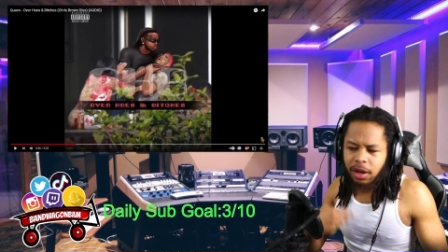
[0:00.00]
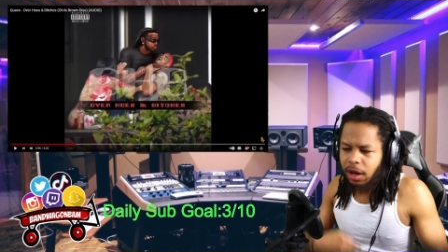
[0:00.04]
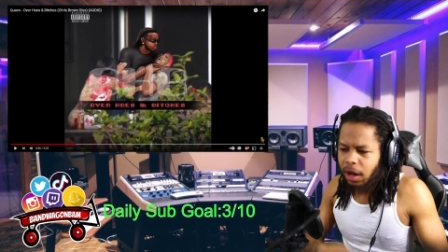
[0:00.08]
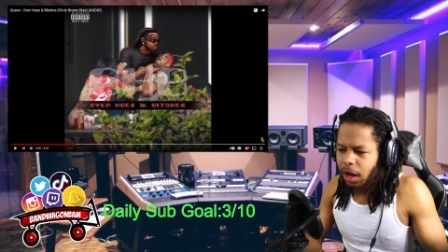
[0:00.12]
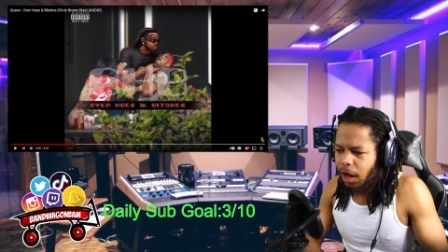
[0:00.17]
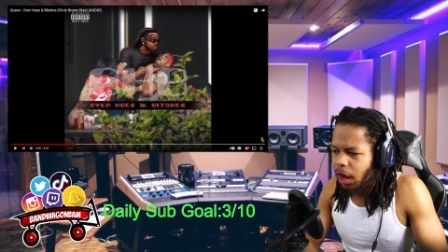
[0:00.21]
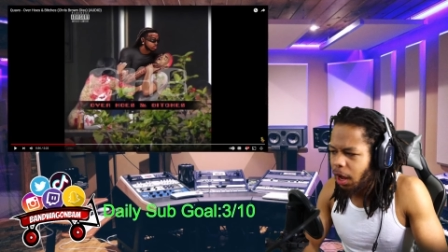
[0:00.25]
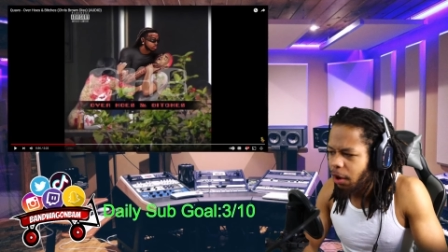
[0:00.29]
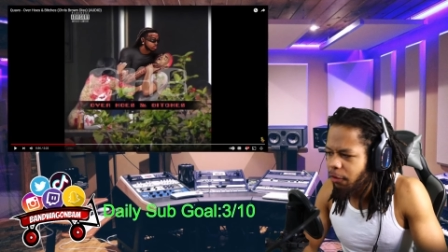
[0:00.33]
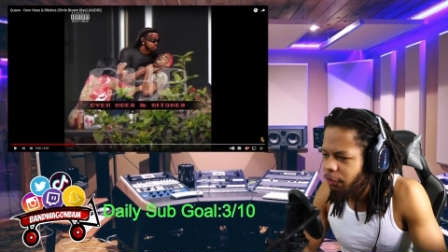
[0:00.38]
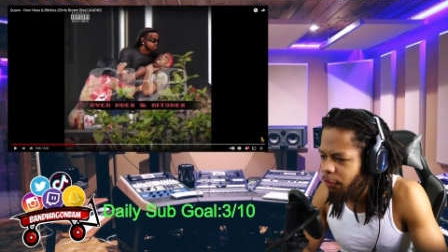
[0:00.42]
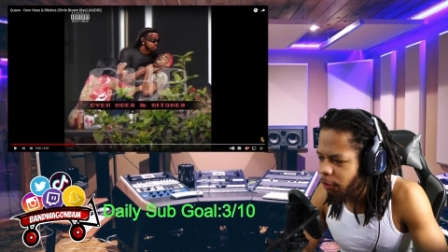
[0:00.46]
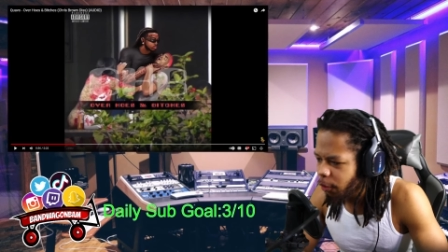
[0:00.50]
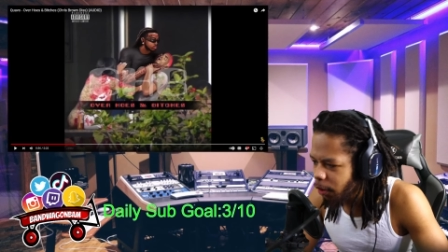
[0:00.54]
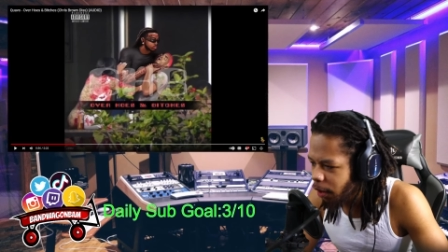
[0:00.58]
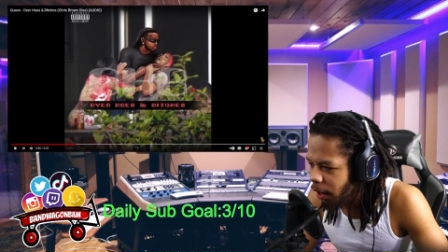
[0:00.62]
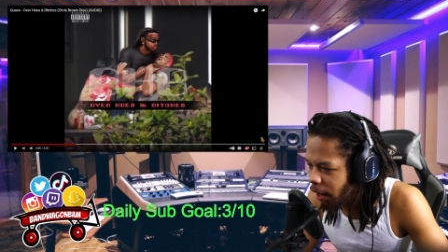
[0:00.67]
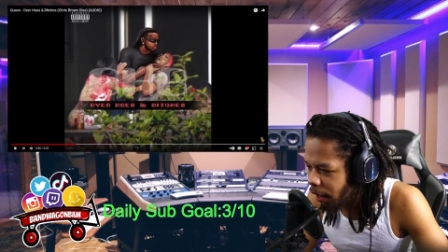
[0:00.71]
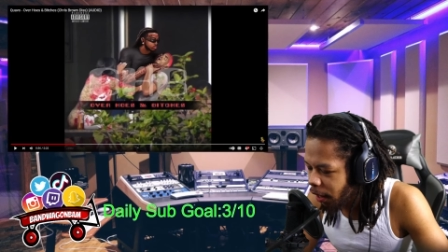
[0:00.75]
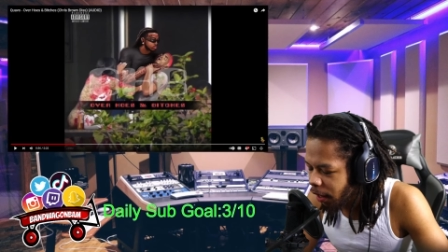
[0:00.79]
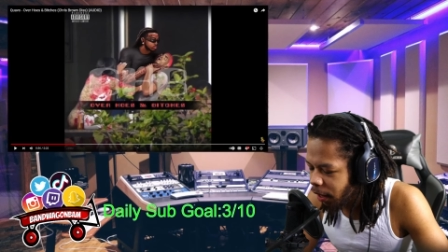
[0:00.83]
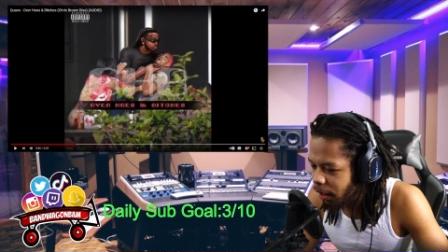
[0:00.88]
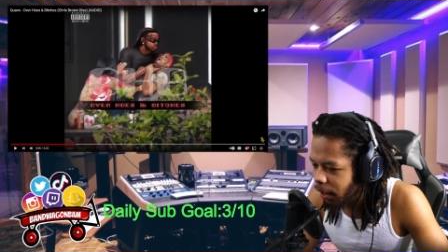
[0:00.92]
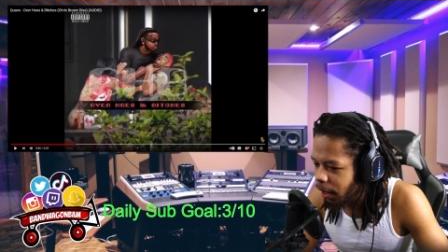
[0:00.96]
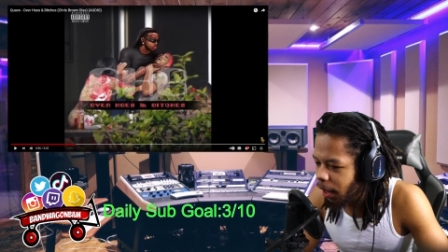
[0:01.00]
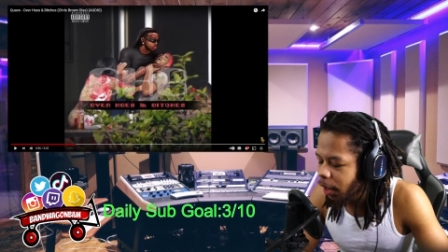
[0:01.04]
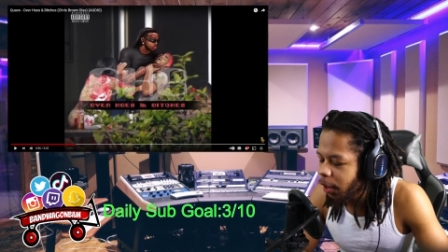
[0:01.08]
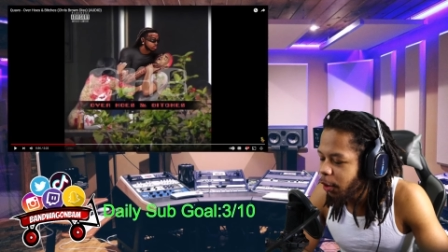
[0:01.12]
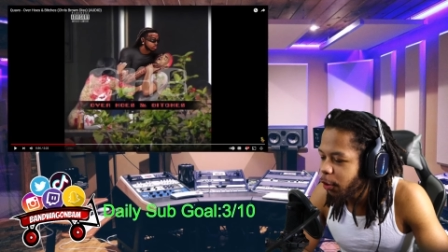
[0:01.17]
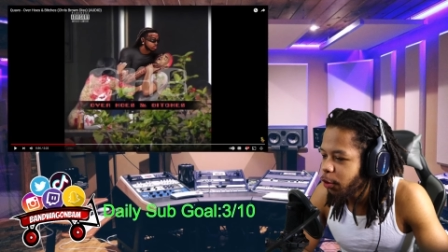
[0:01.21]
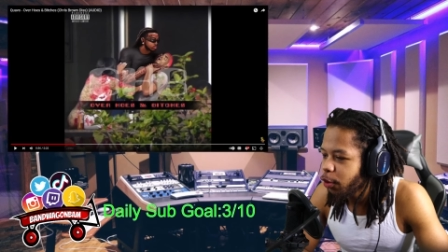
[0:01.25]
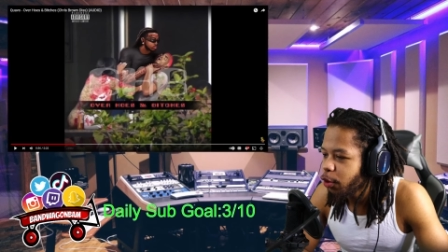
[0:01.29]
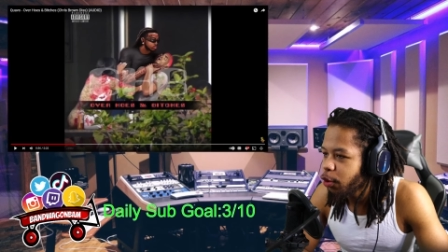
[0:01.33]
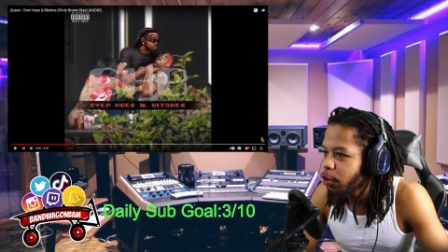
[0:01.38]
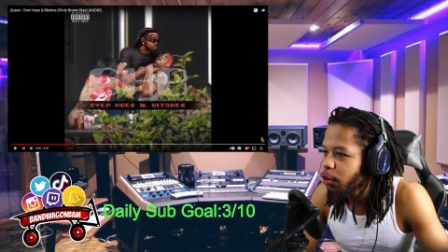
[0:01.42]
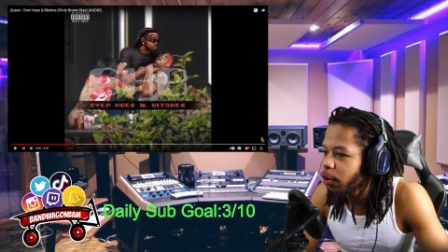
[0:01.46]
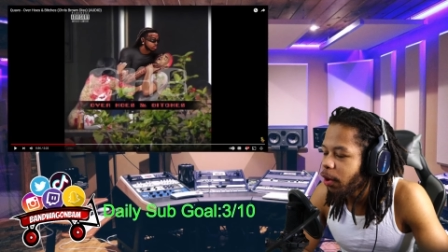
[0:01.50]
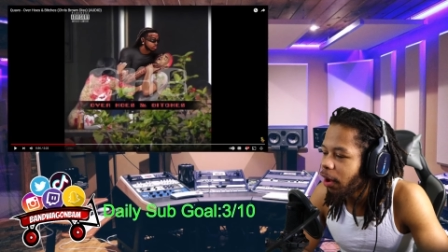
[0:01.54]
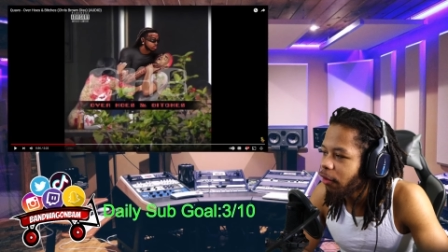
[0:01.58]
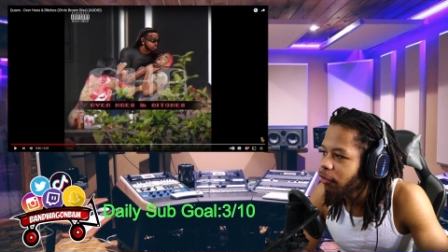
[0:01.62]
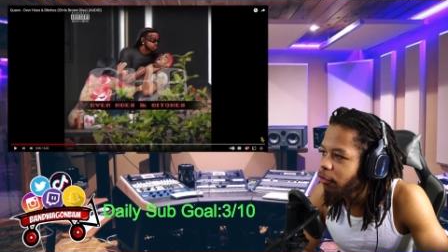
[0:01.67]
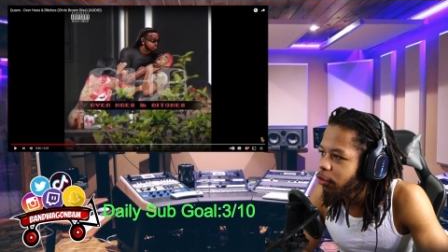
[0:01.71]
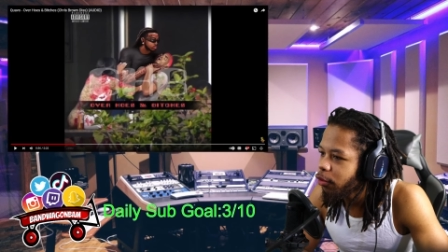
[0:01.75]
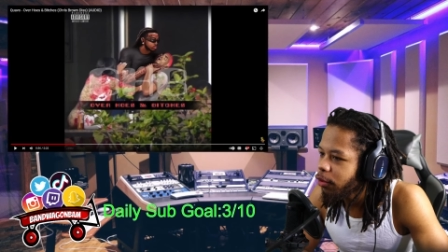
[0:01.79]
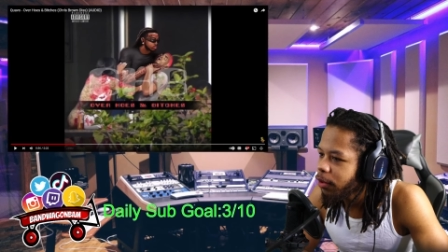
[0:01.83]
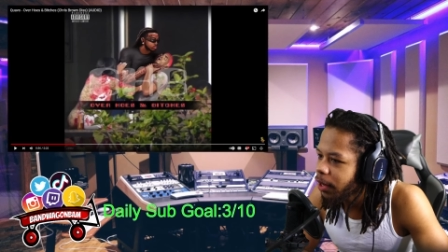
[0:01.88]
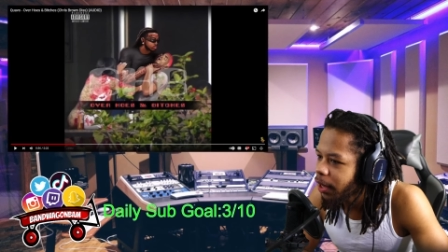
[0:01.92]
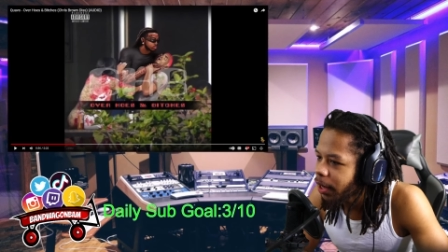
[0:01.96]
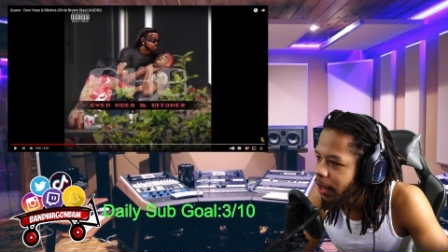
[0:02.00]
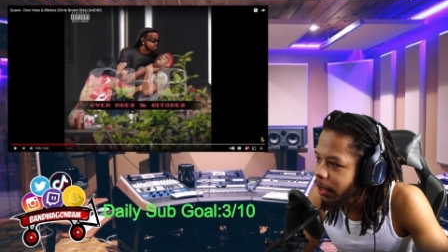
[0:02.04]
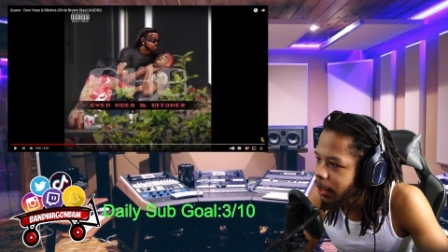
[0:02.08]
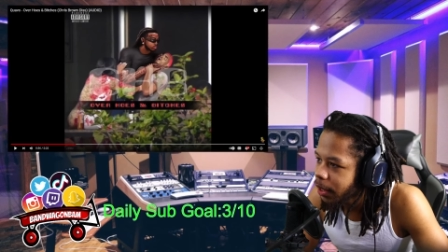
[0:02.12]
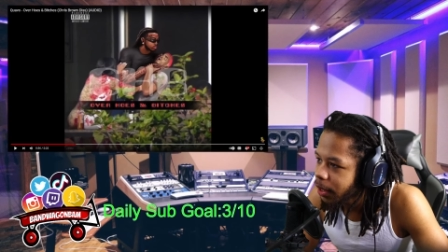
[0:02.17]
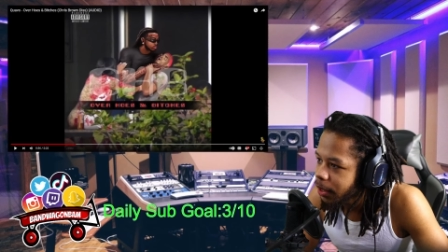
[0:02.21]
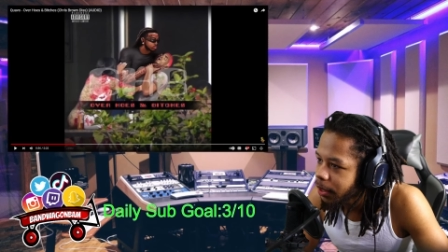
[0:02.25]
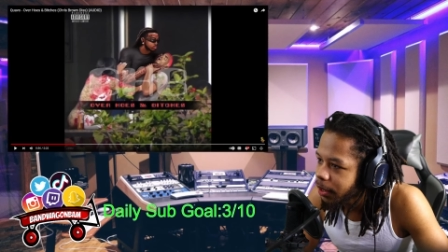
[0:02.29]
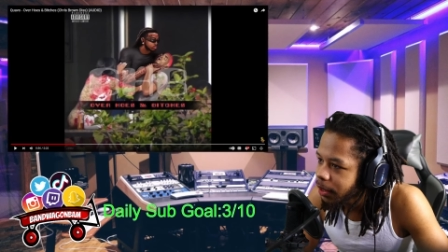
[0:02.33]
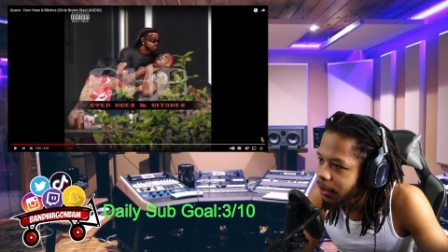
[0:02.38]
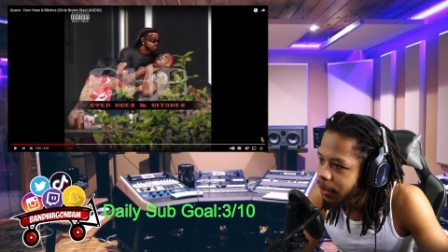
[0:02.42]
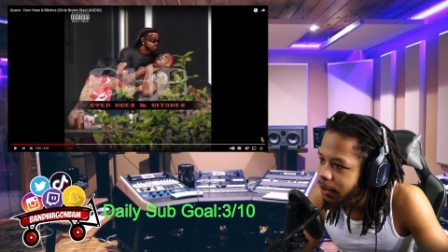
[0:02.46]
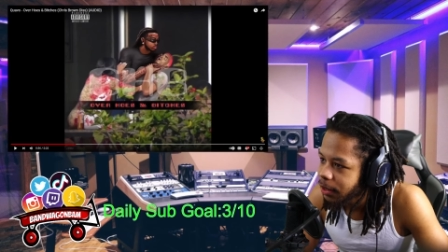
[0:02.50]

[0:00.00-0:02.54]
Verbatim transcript: I feel like I don't know. I feel like